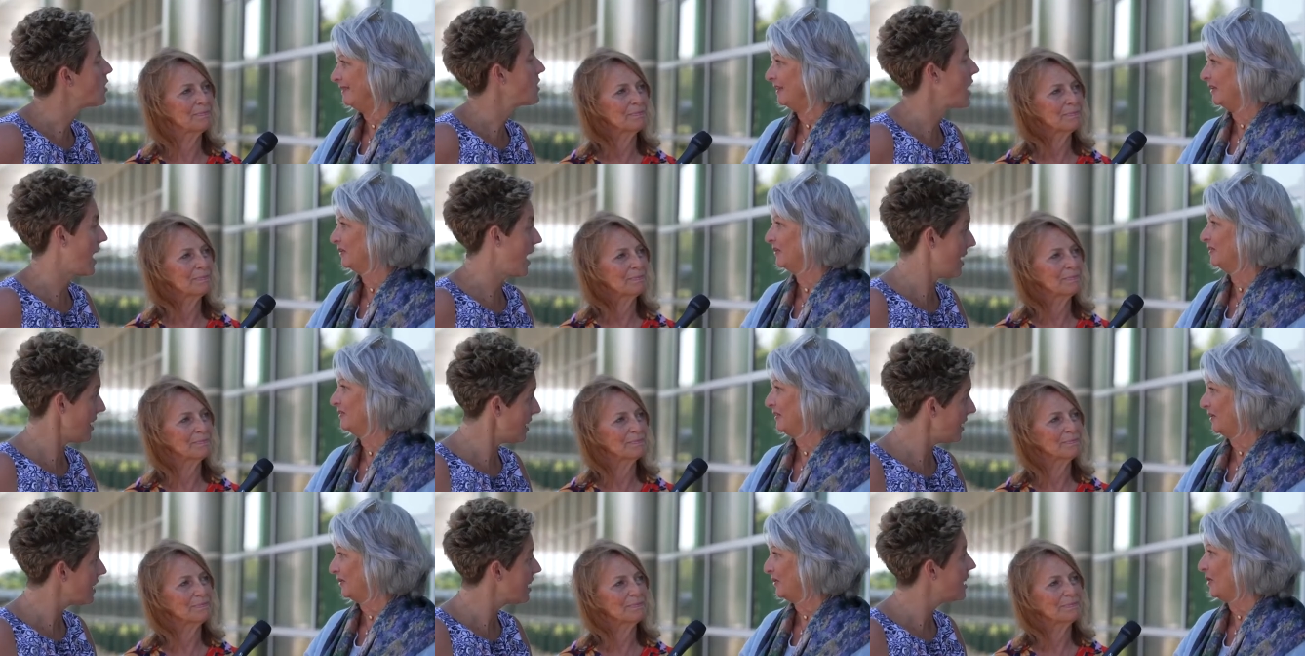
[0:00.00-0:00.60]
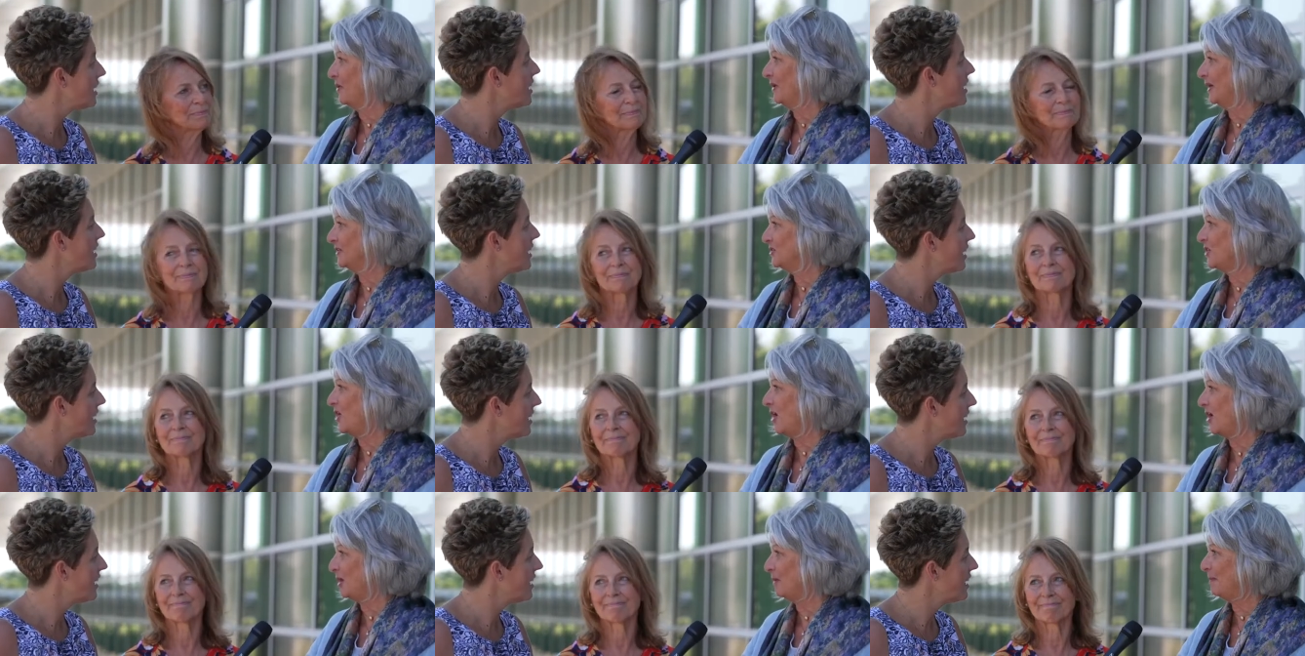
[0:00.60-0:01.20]
Speaker 1: they're, they're going to
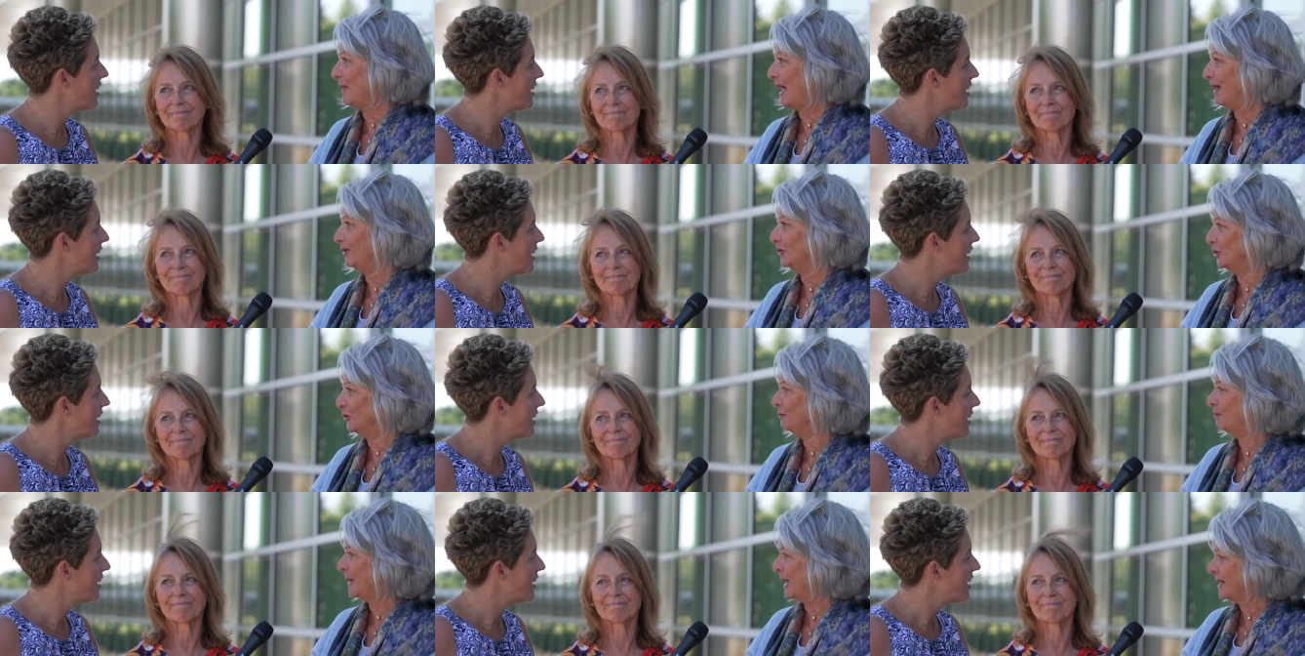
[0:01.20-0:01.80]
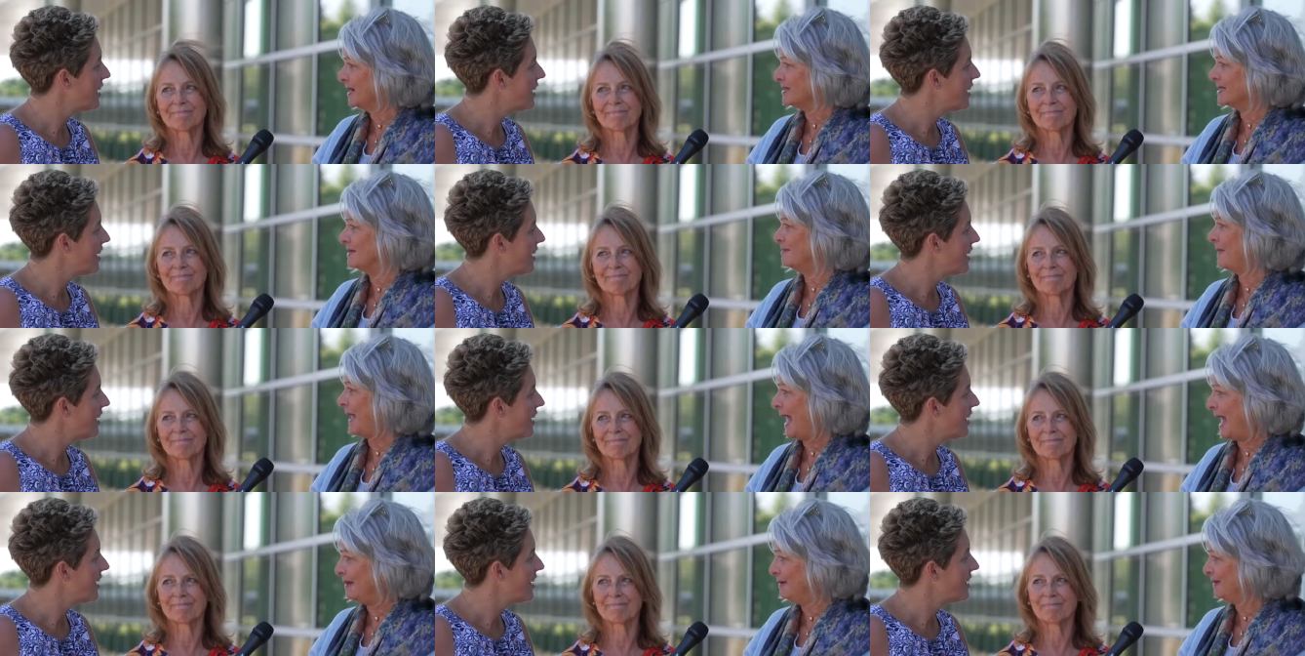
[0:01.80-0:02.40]
talk about good bugs and
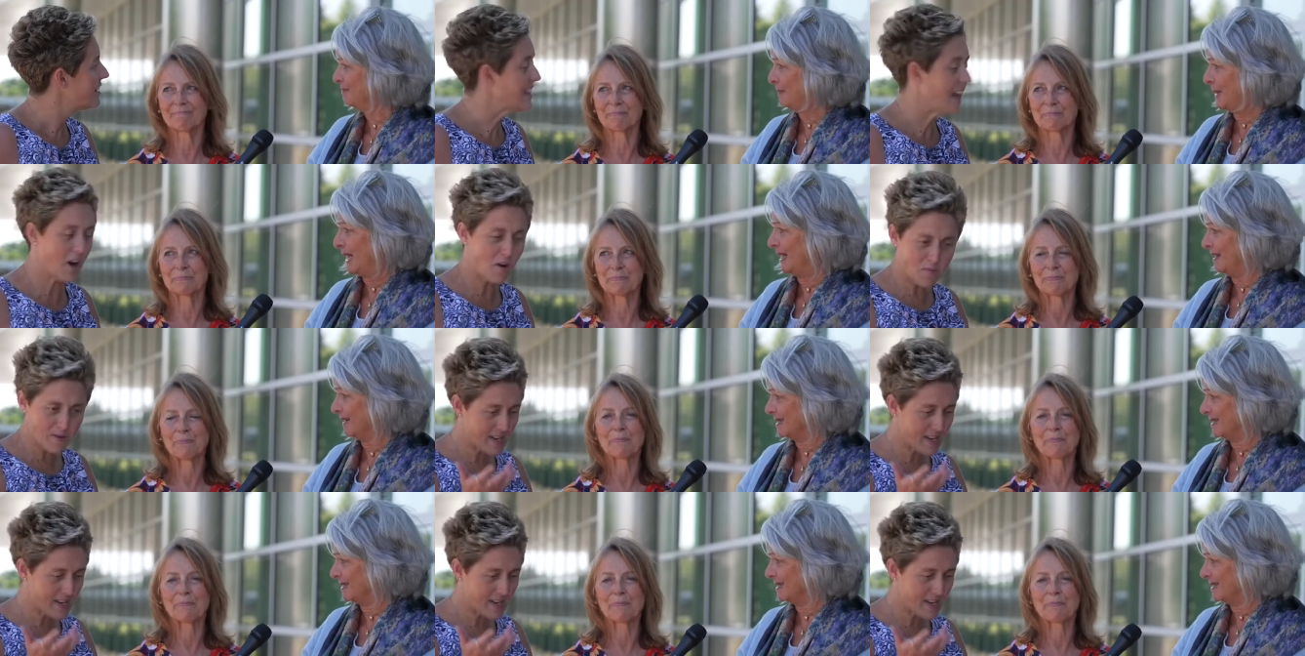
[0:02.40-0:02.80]
bad bugs.